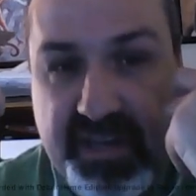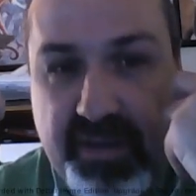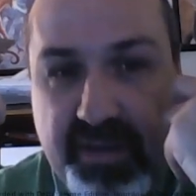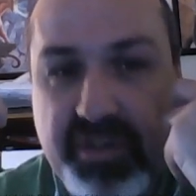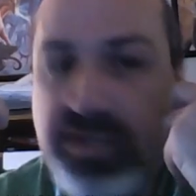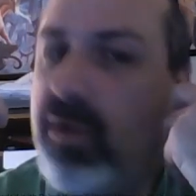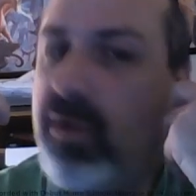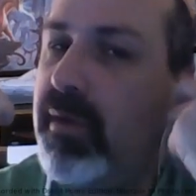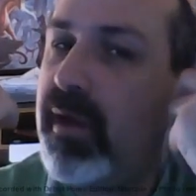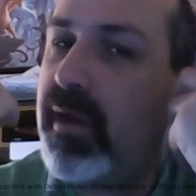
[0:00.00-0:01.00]
You're
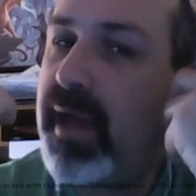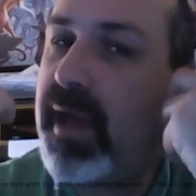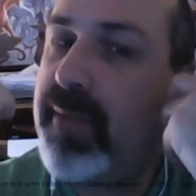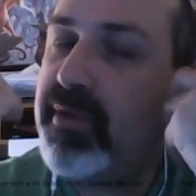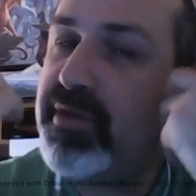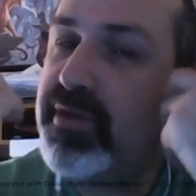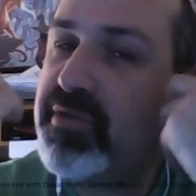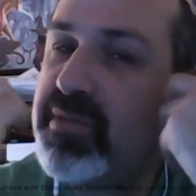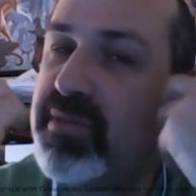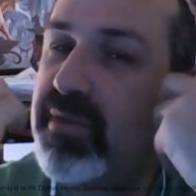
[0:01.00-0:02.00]
still able to do
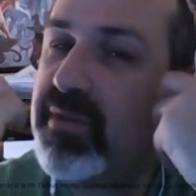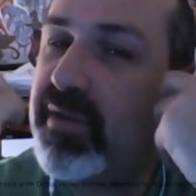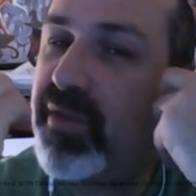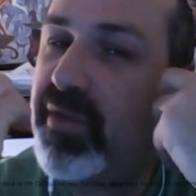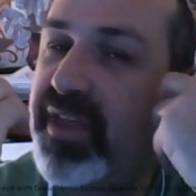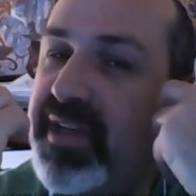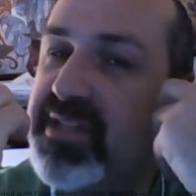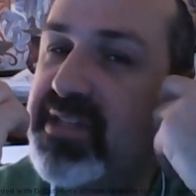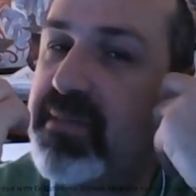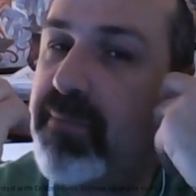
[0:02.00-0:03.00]
some little
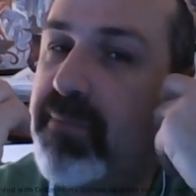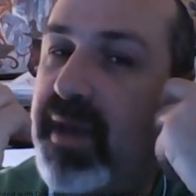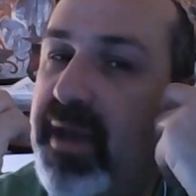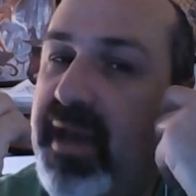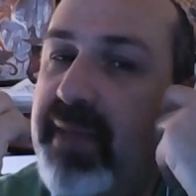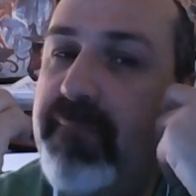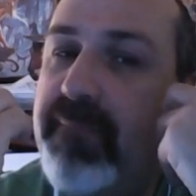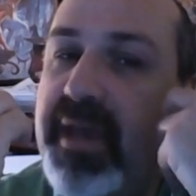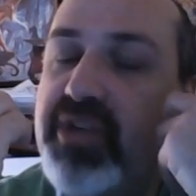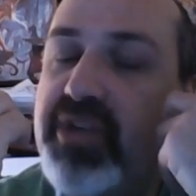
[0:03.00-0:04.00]
things, but any
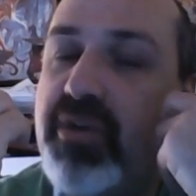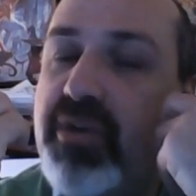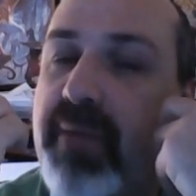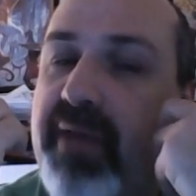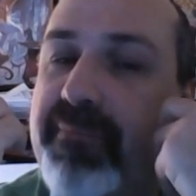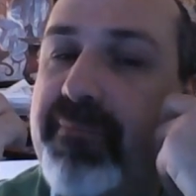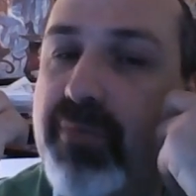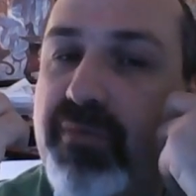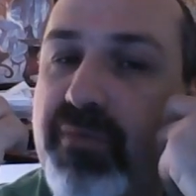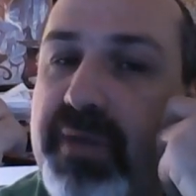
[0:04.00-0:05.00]
major amount of
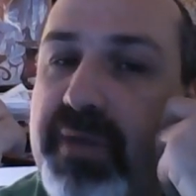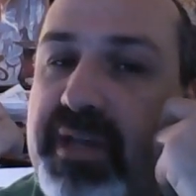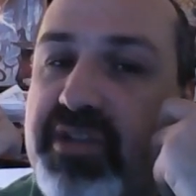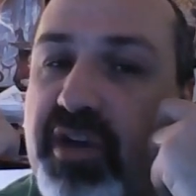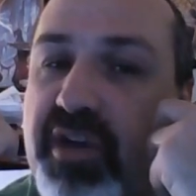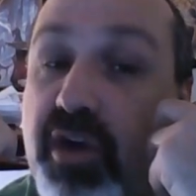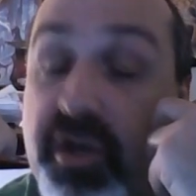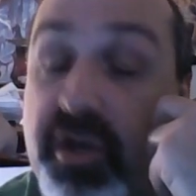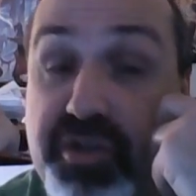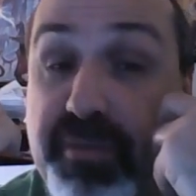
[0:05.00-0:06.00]
movement is going to
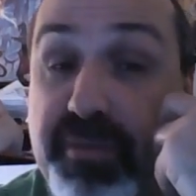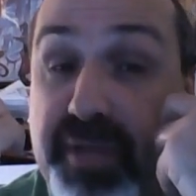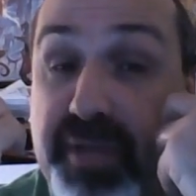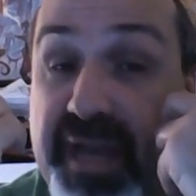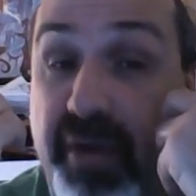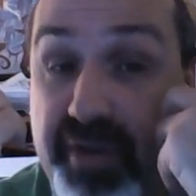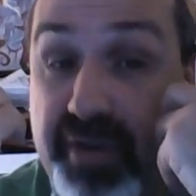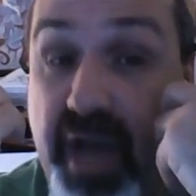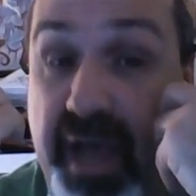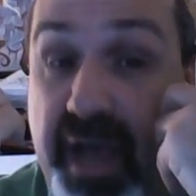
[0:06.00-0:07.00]
cause you to bleed out and
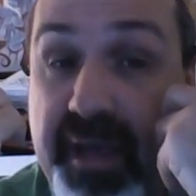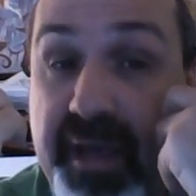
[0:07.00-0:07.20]
die.